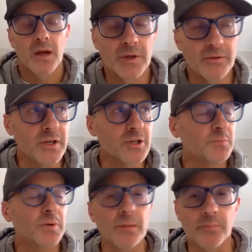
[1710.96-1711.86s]
I mean,
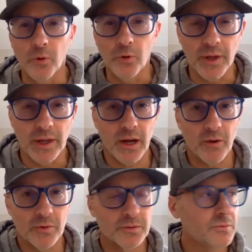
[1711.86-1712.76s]
these people that I
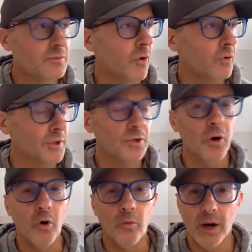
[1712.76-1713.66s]
would only
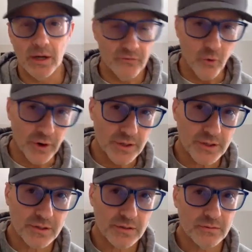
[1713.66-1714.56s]
know by
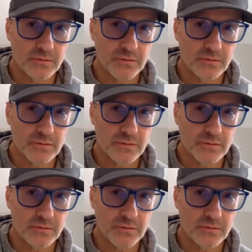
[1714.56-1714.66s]
voice,